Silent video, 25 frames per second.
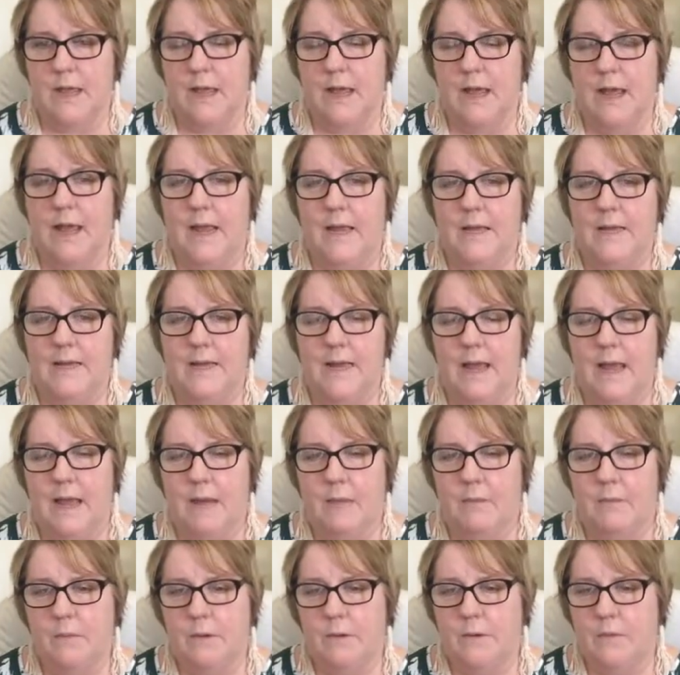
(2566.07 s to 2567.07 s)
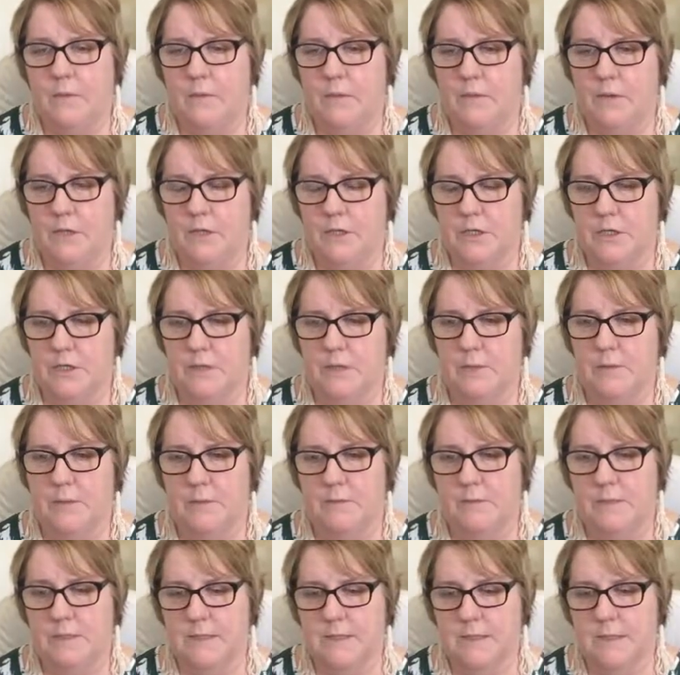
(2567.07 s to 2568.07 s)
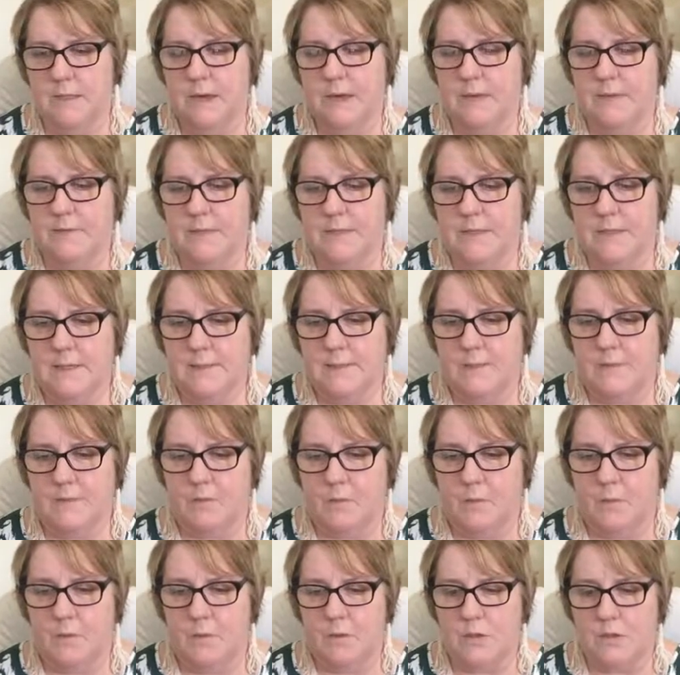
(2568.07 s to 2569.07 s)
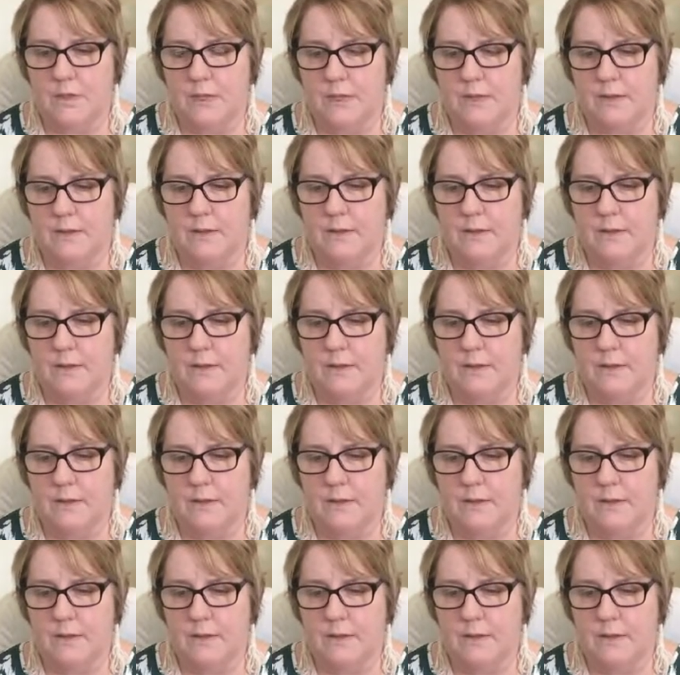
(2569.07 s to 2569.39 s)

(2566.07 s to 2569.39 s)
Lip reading: And now what I want to do, I'm just going to have a sip of water,